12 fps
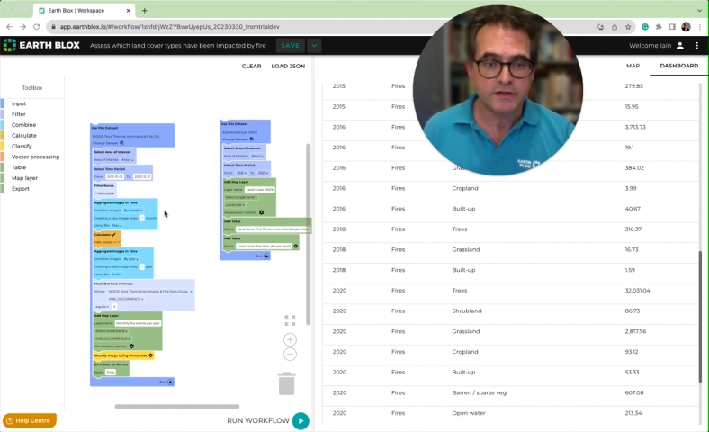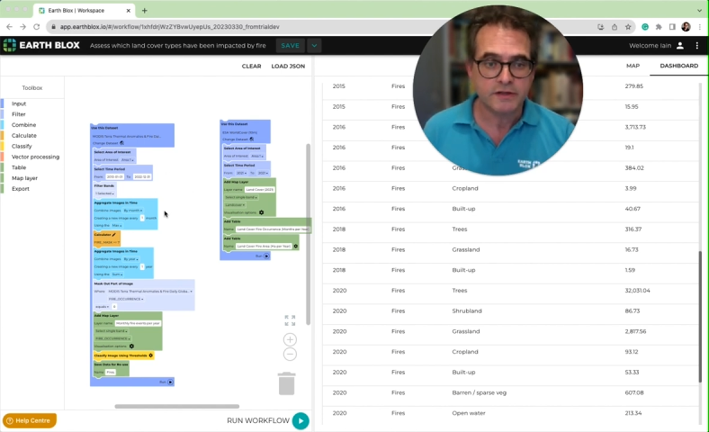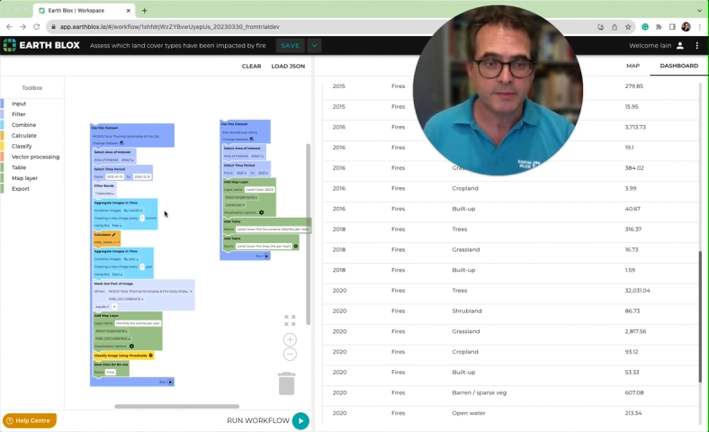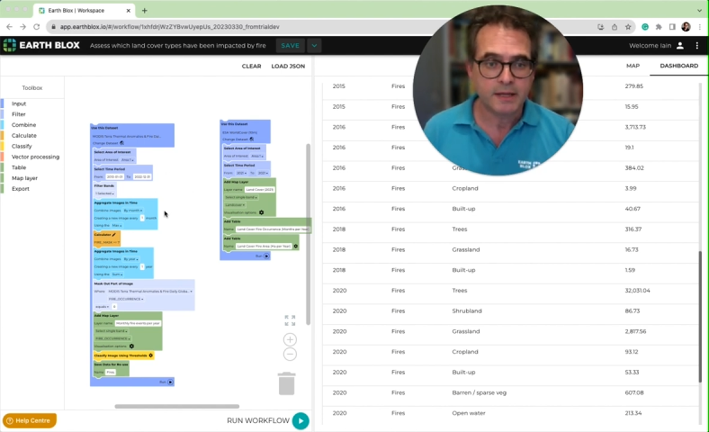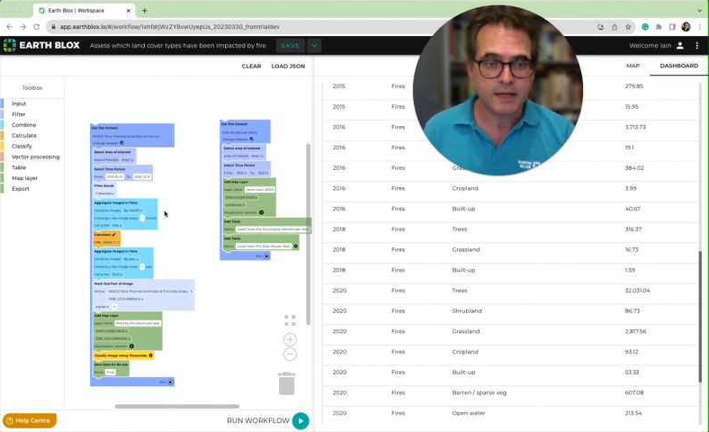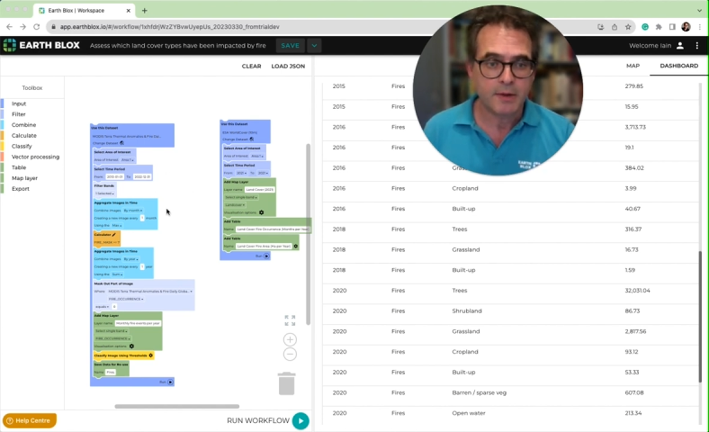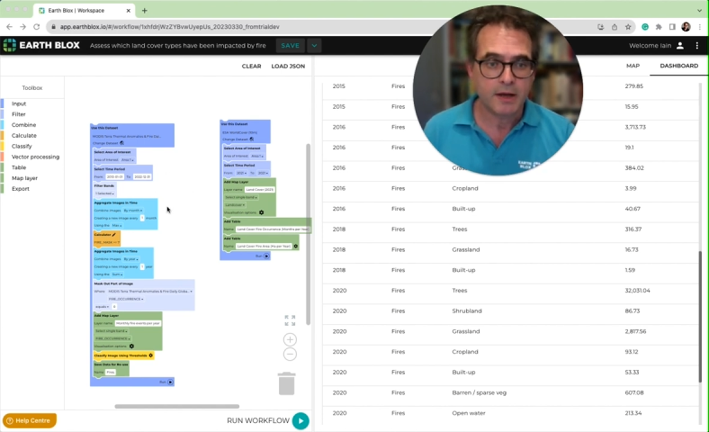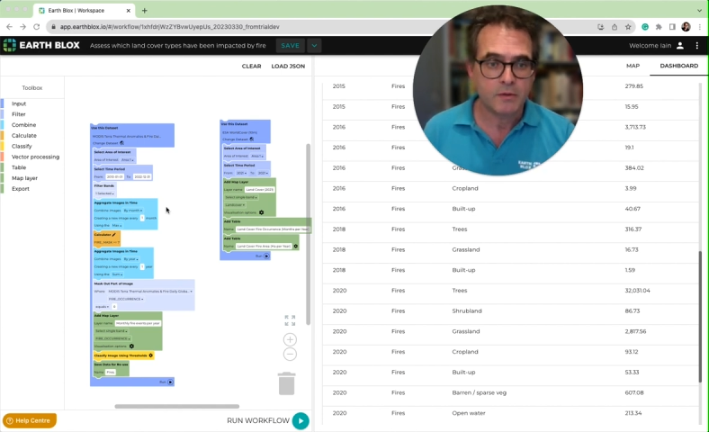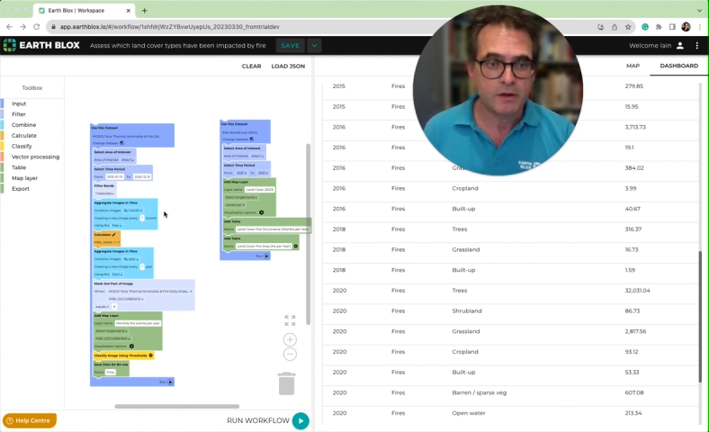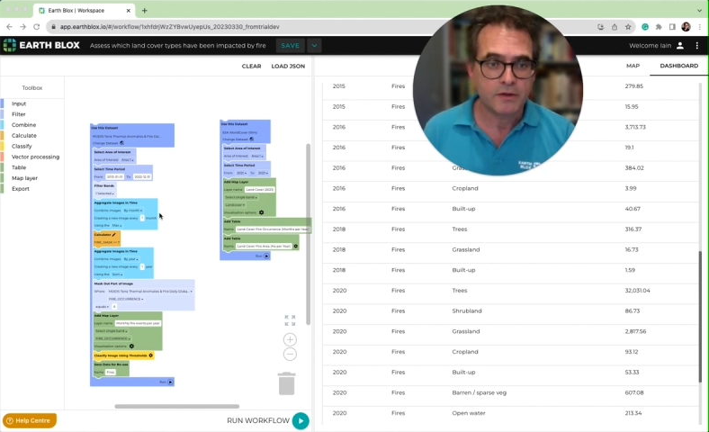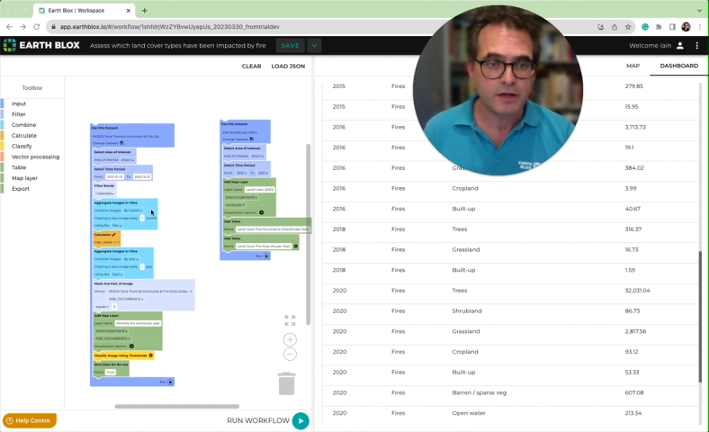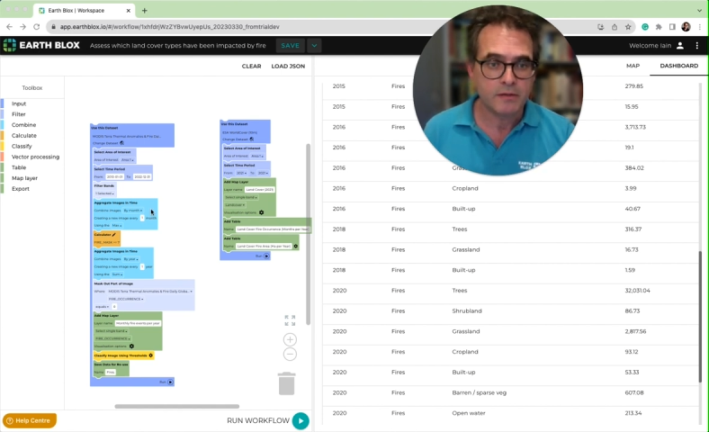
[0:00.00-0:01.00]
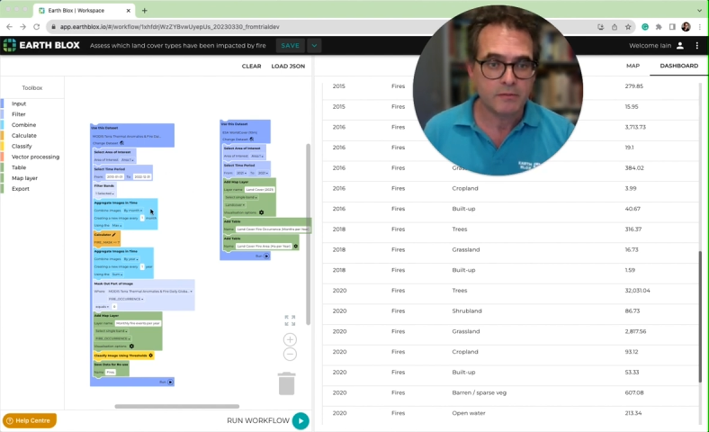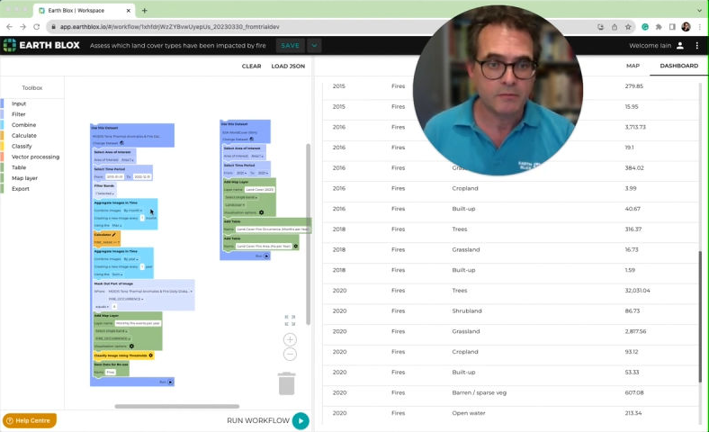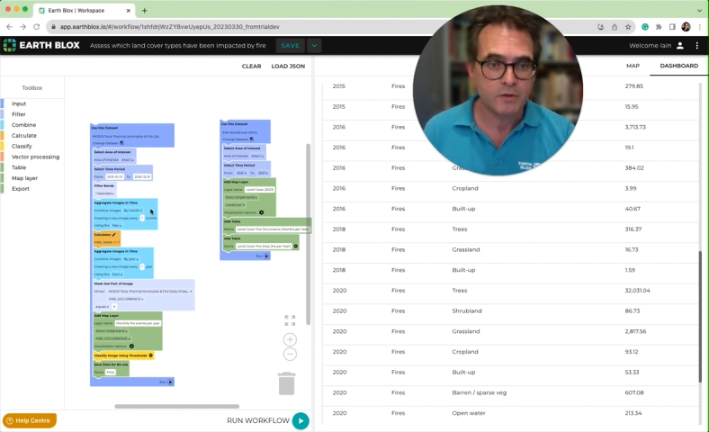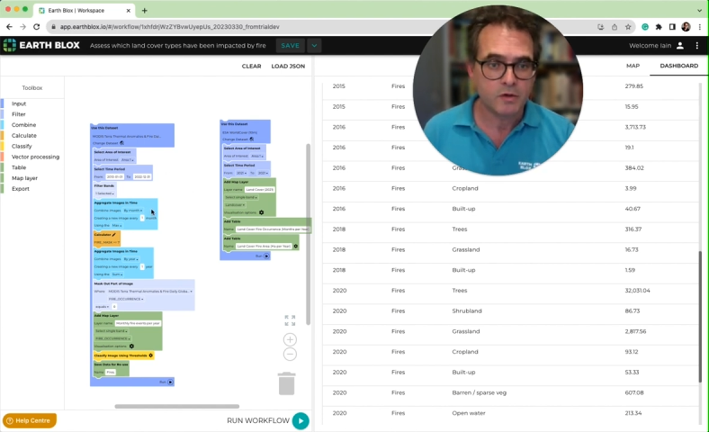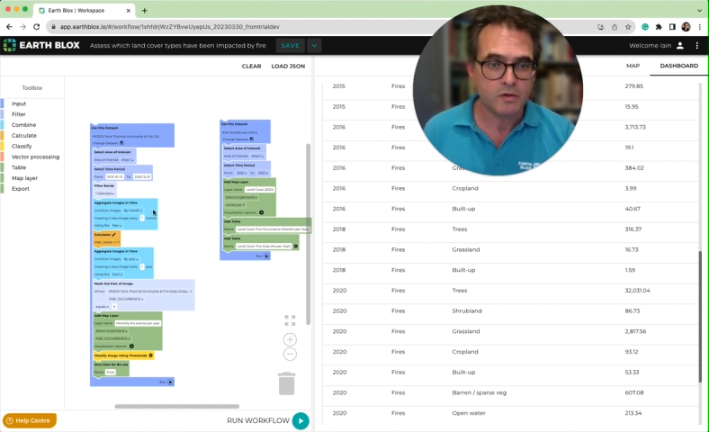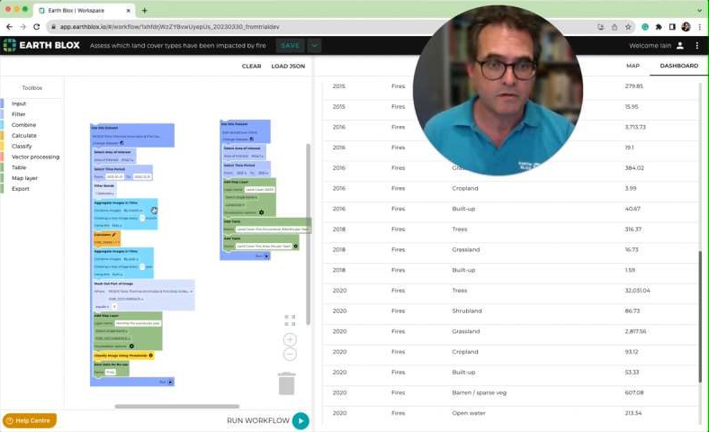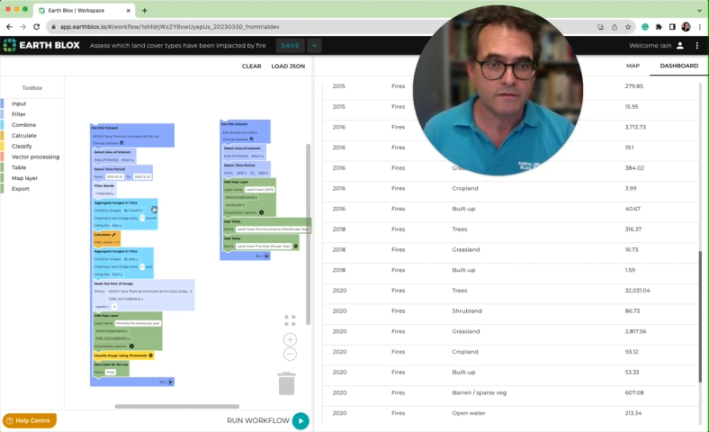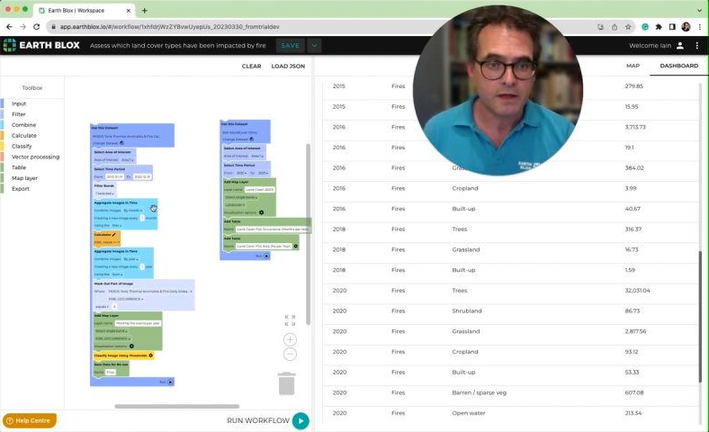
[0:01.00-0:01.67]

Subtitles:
to play about with and move.